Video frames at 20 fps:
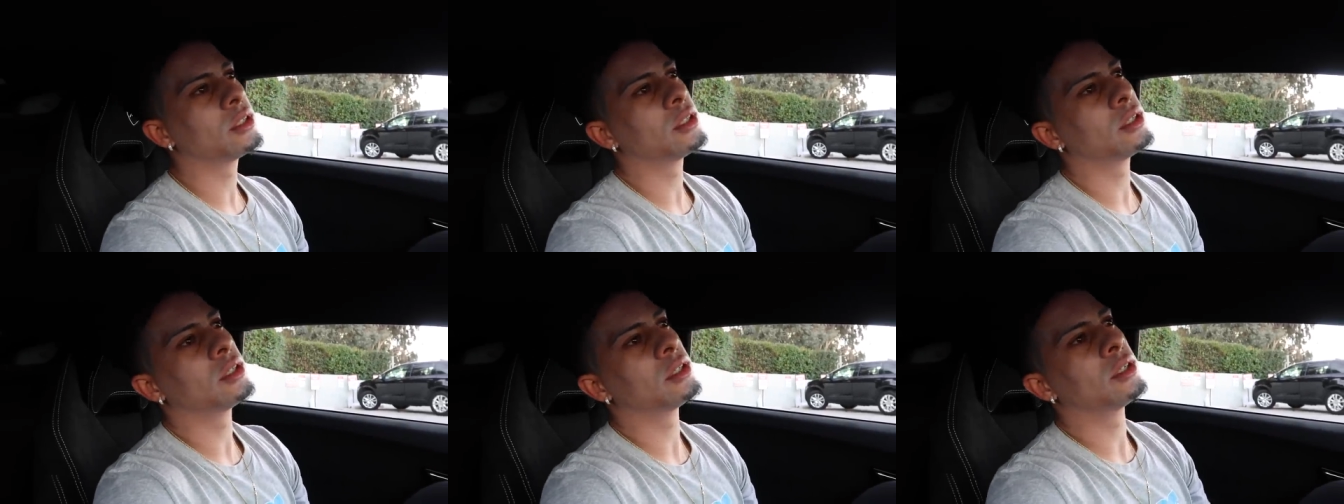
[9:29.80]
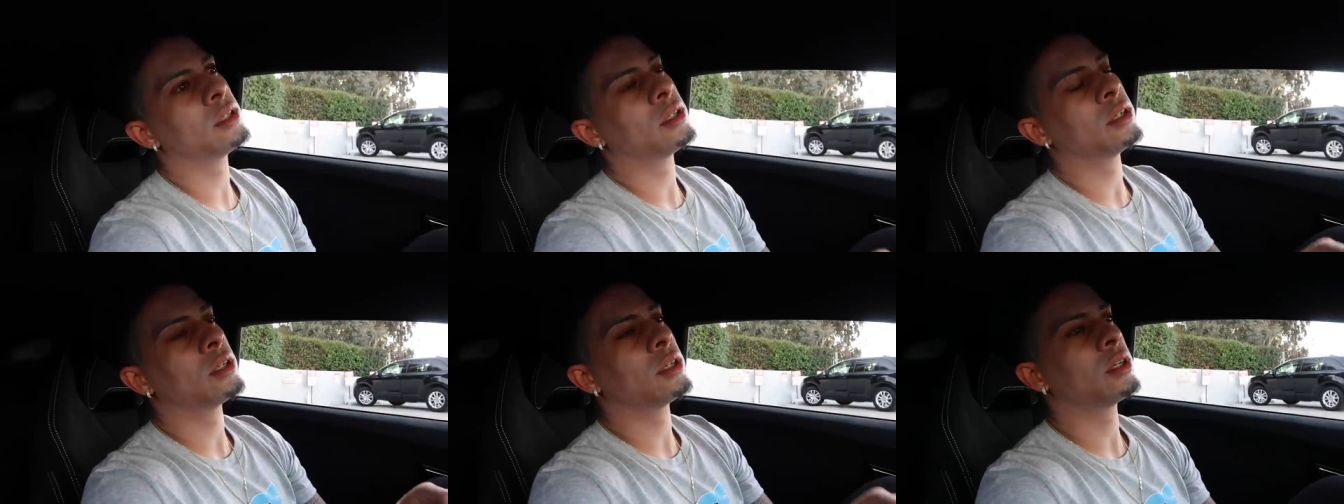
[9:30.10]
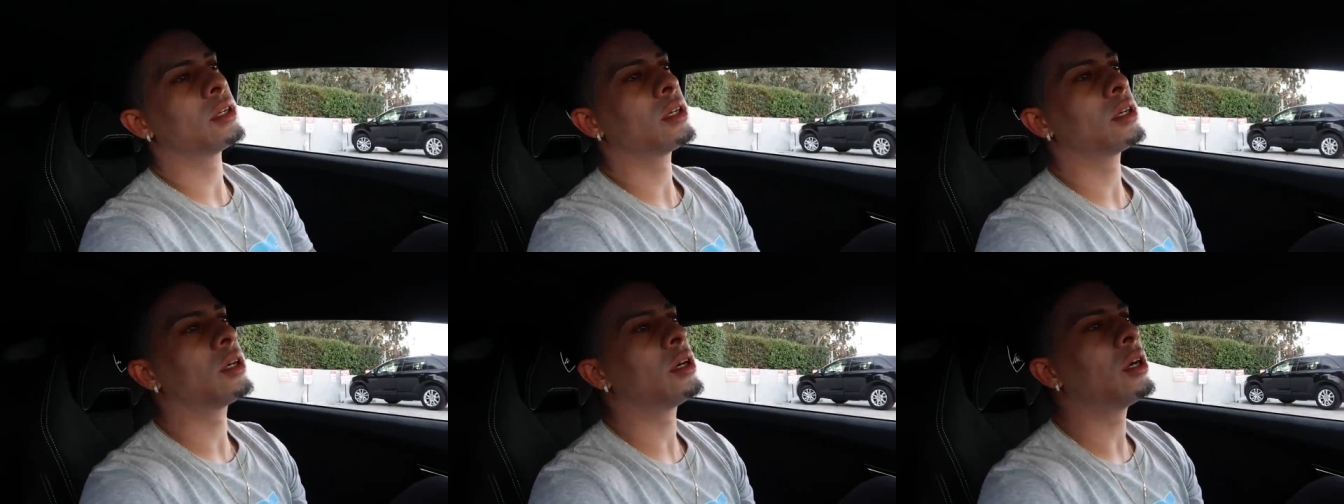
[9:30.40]
When we go
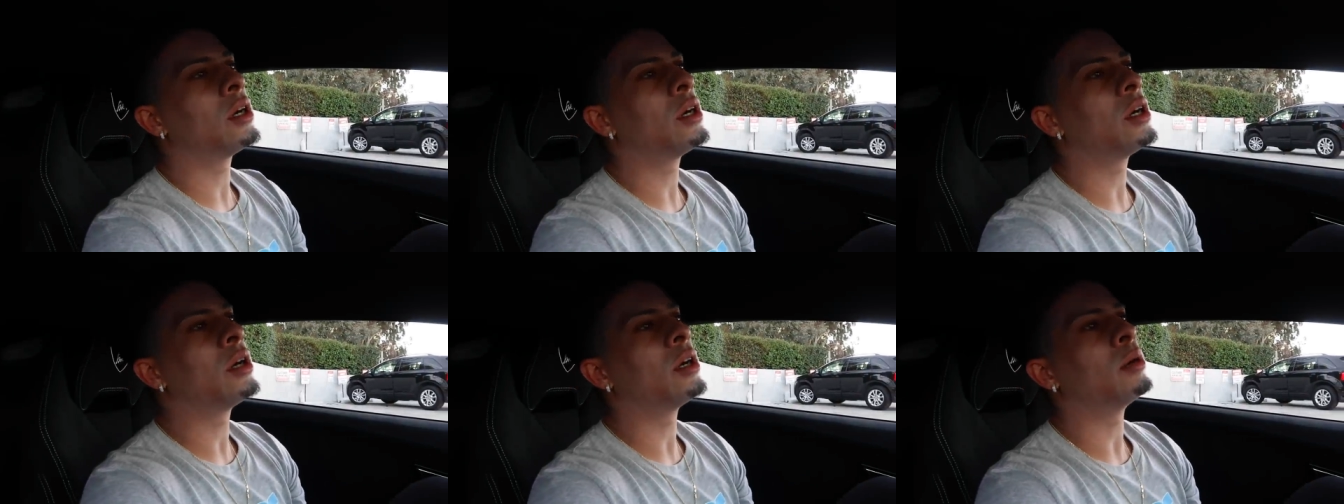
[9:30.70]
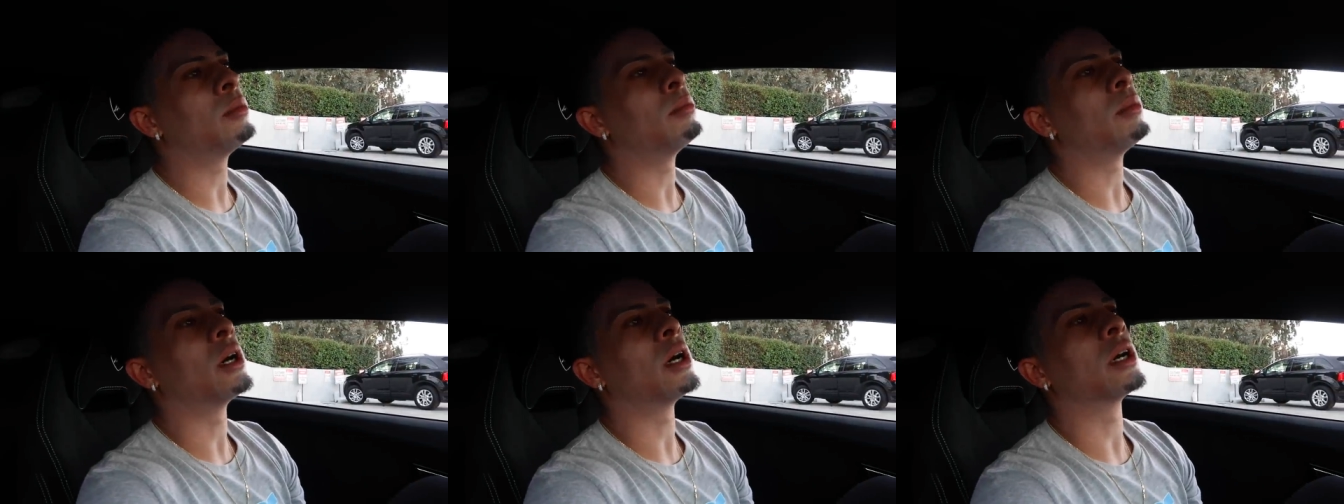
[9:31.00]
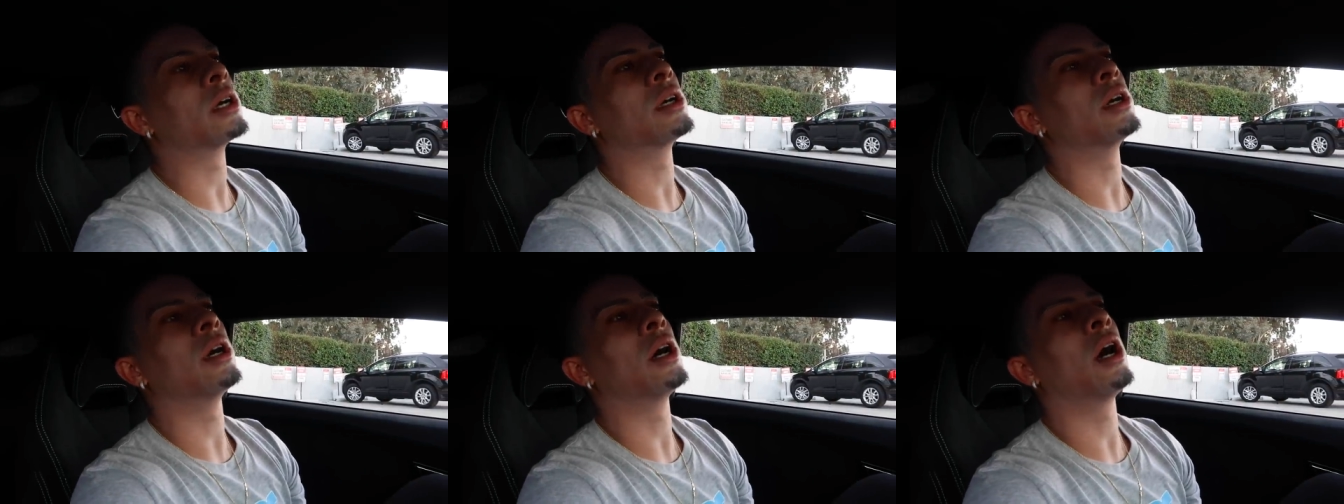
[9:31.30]
home, I'm gonna oh have
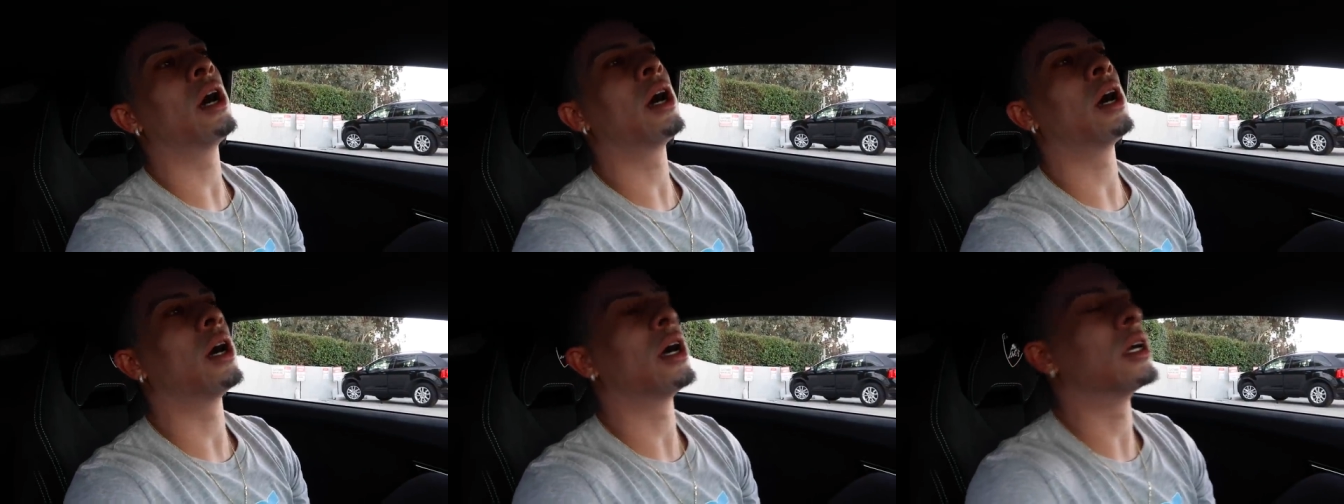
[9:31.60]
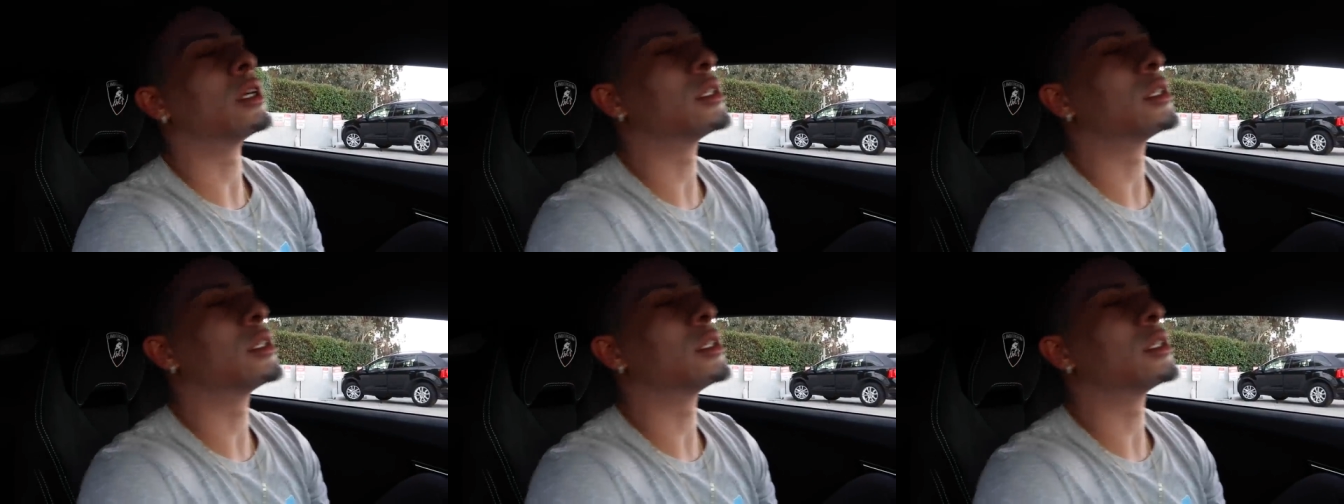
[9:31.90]
to oh scrub